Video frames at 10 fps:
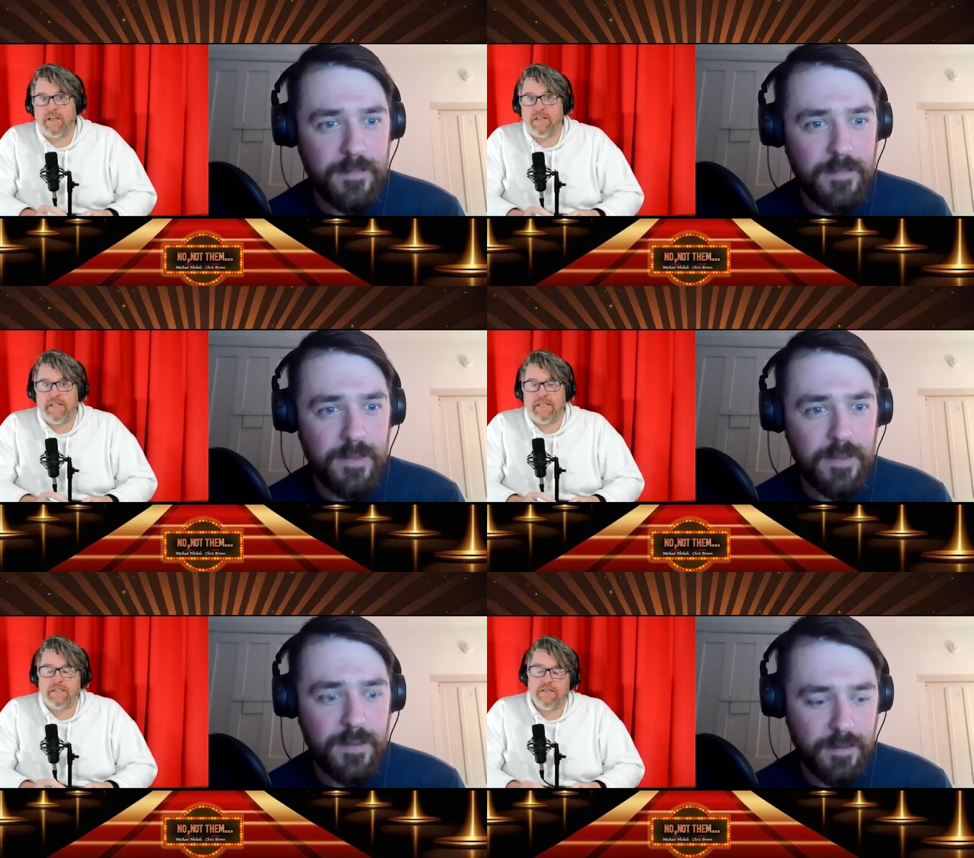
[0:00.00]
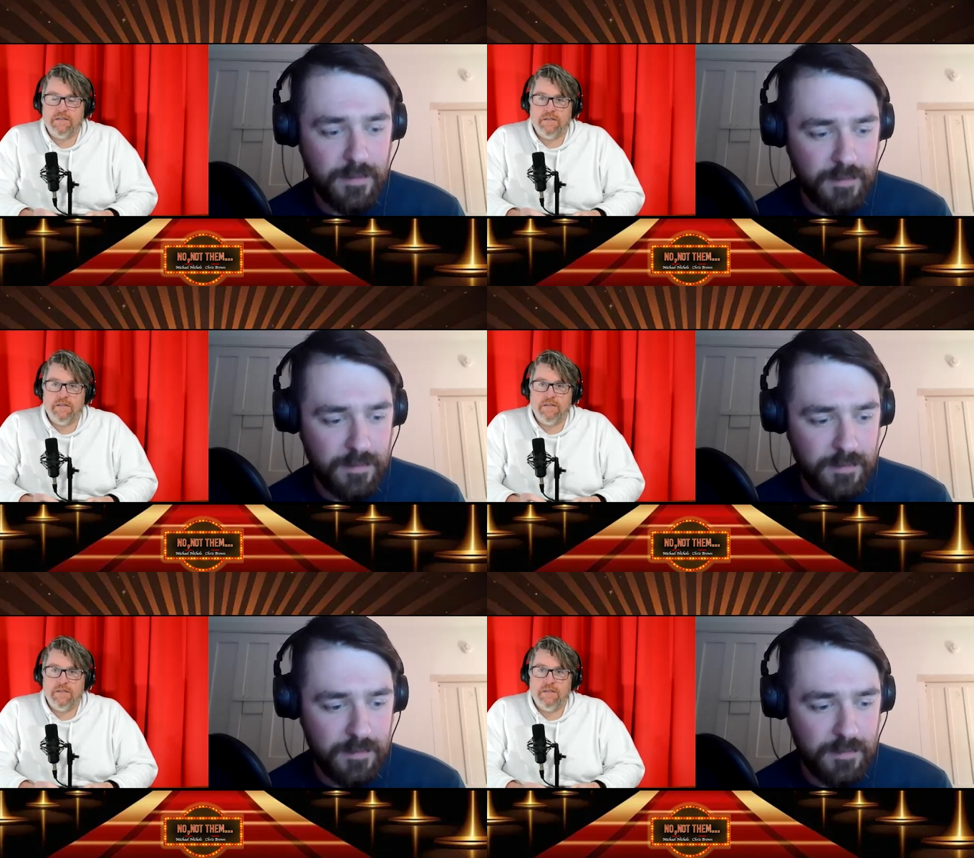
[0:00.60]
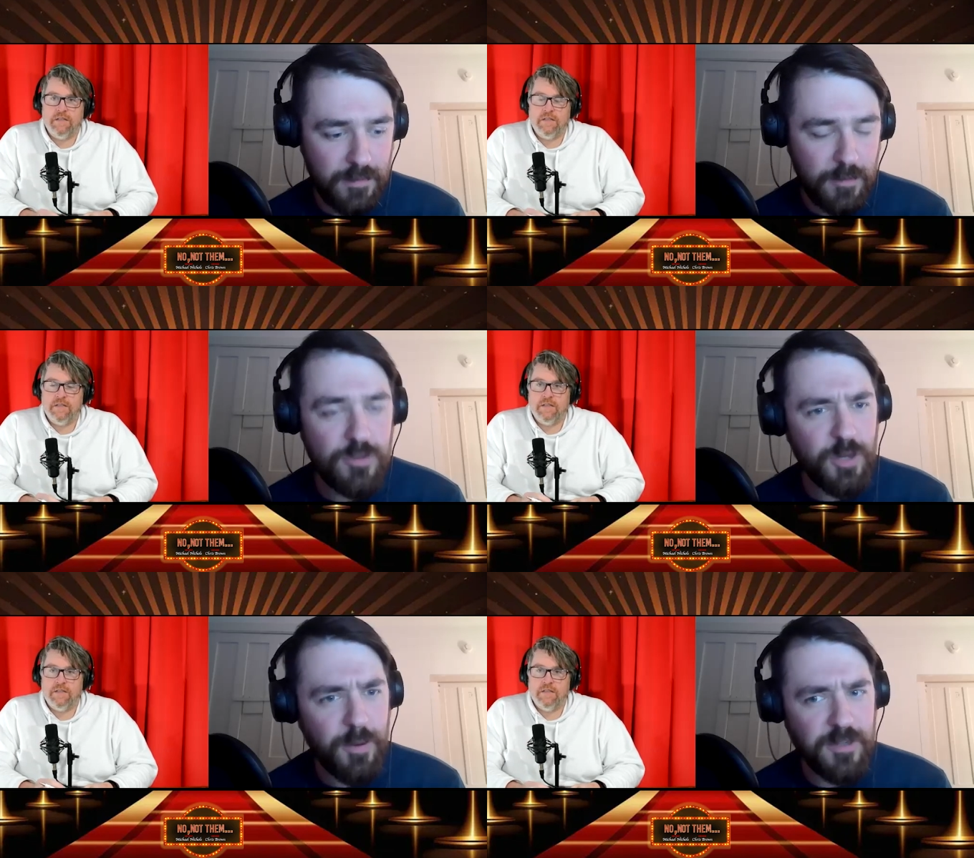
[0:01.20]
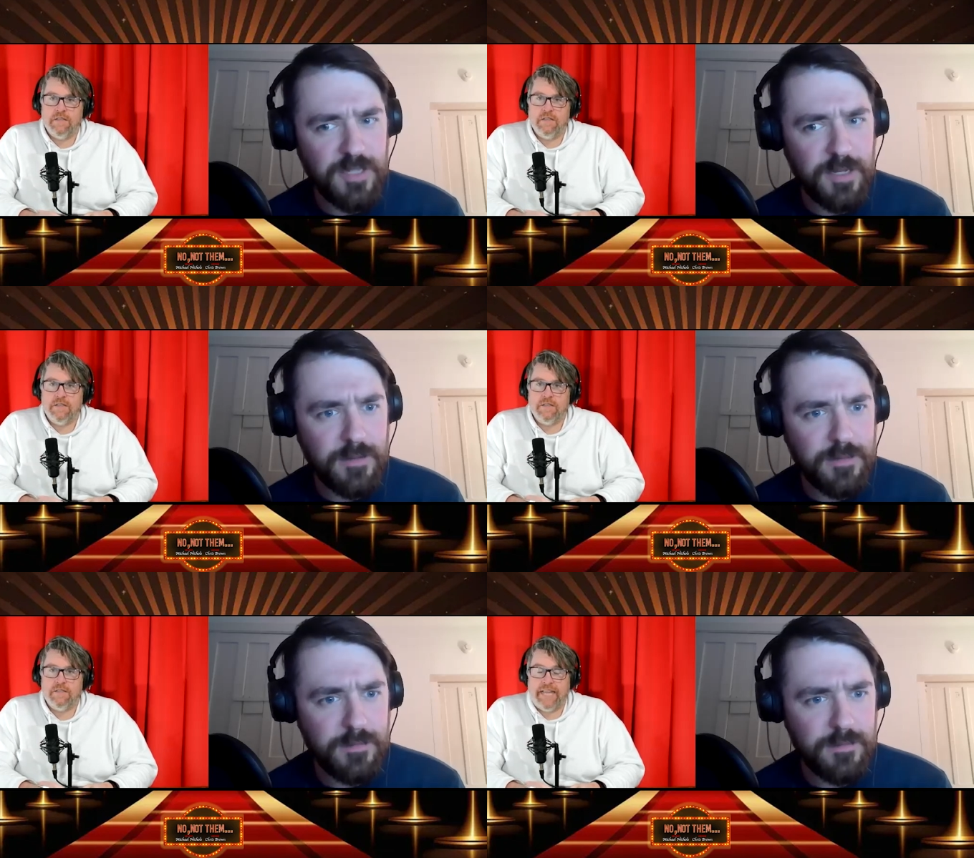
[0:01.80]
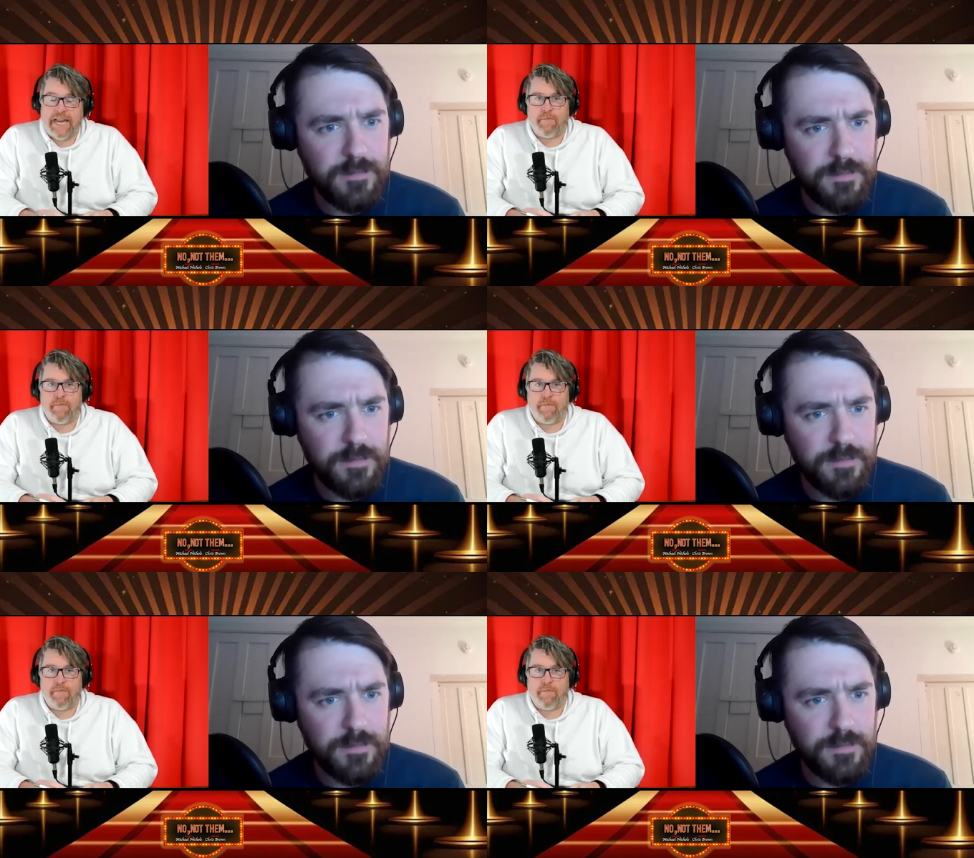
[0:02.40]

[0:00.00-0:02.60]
Speaker 1: on the list.
Speaker 2: Who's your person?
Speaker 1: Natalie